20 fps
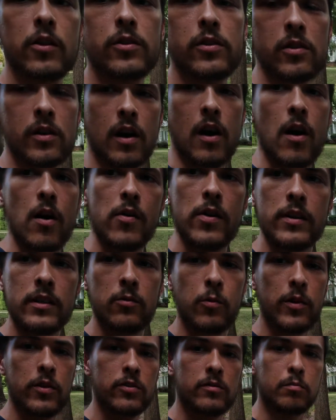your car is,
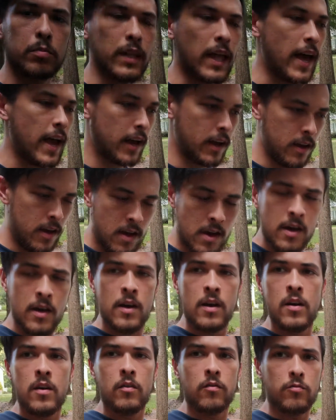whether it's black,
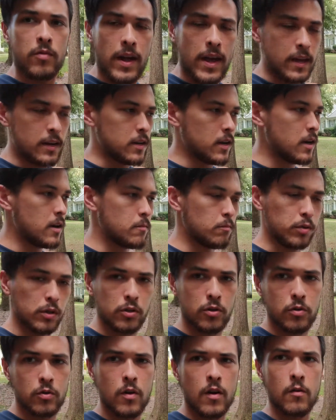red,
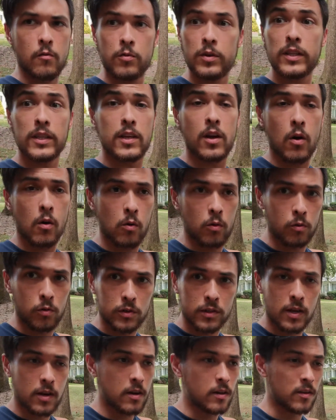blue, really
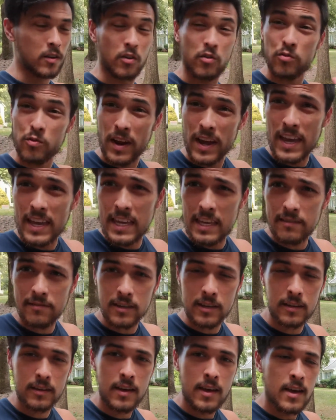old, gray
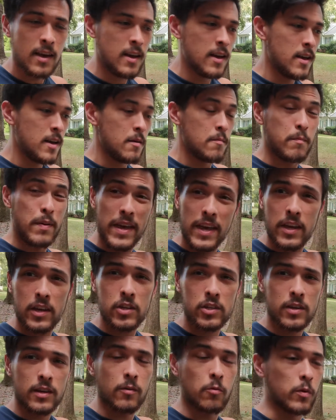even,
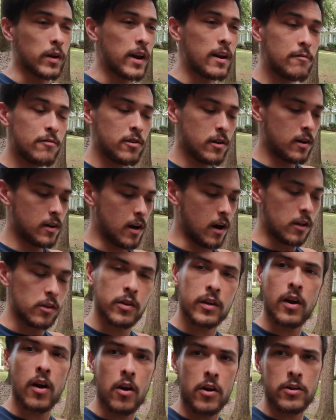beige, whatever color
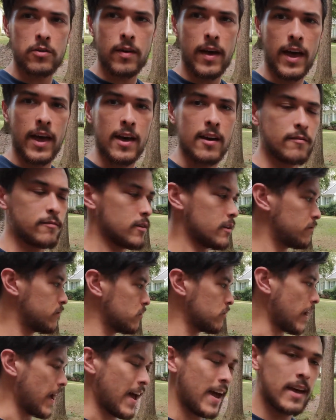car you have. If
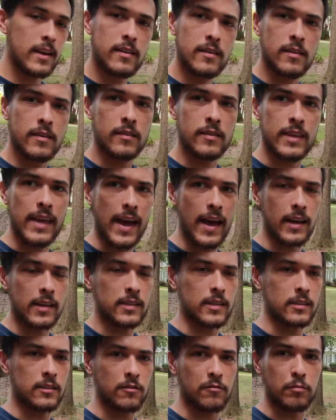you add the
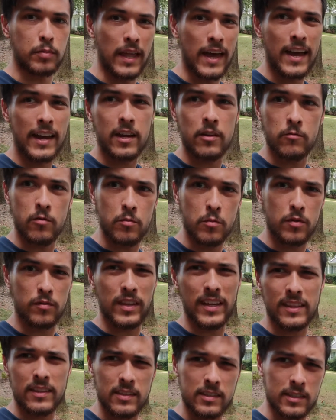accents of black and remove
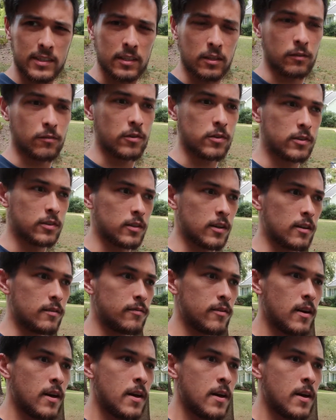like the silver stuff,